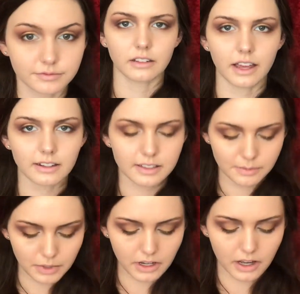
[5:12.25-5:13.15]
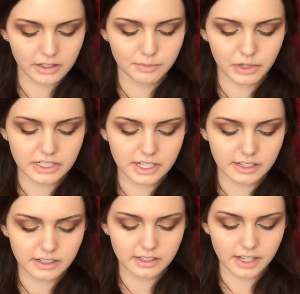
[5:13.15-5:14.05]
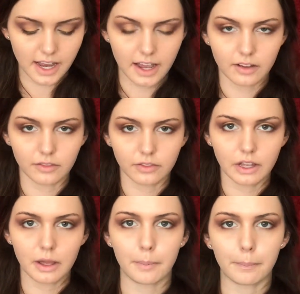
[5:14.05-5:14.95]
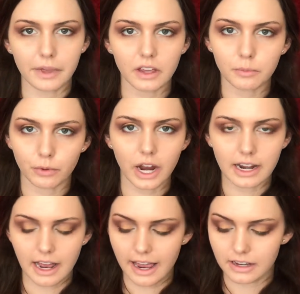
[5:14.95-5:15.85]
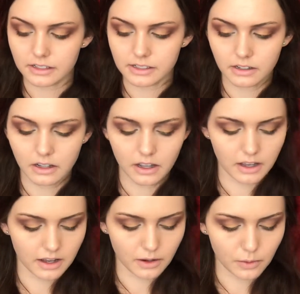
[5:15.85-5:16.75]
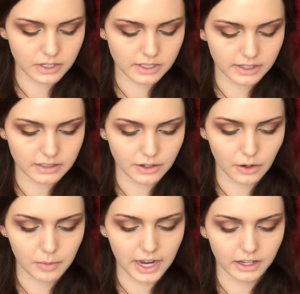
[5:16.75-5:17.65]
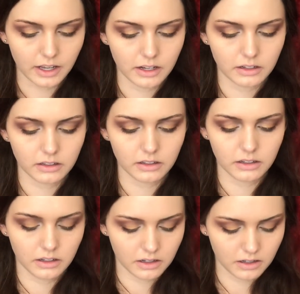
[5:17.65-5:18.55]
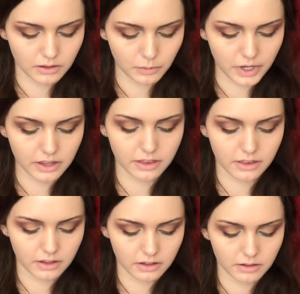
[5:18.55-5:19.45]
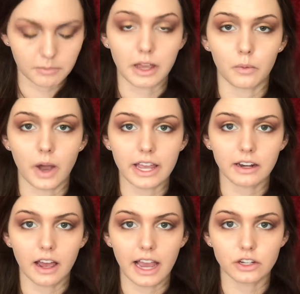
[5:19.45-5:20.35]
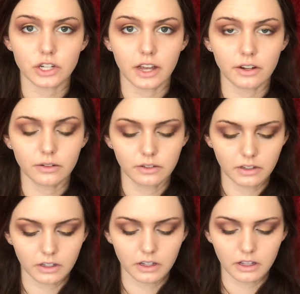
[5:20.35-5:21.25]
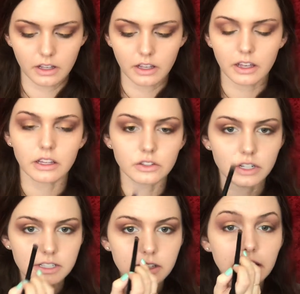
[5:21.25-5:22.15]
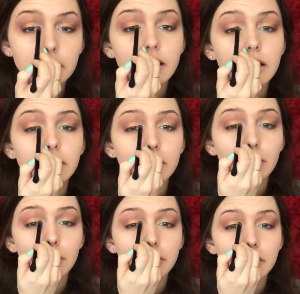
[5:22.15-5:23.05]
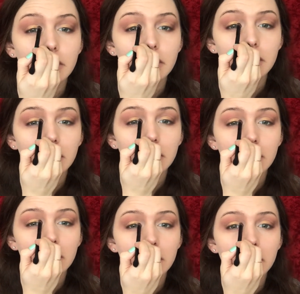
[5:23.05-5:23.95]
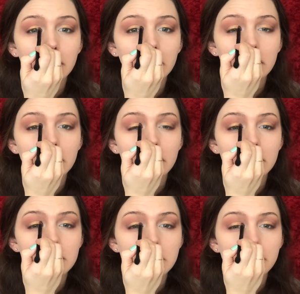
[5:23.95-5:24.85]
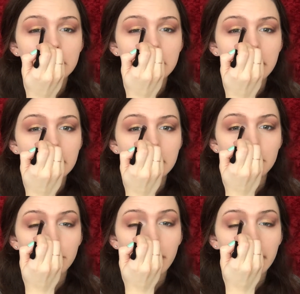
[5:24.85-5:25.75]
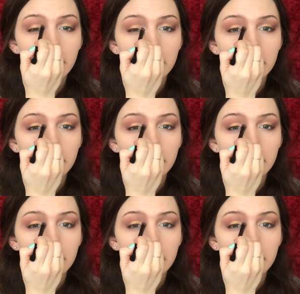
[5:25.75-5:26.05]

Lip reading: Next, because princesses have big bright eyes, I always like to go back in with my white eyeshadow and just get the inner corner so it's nice and bright.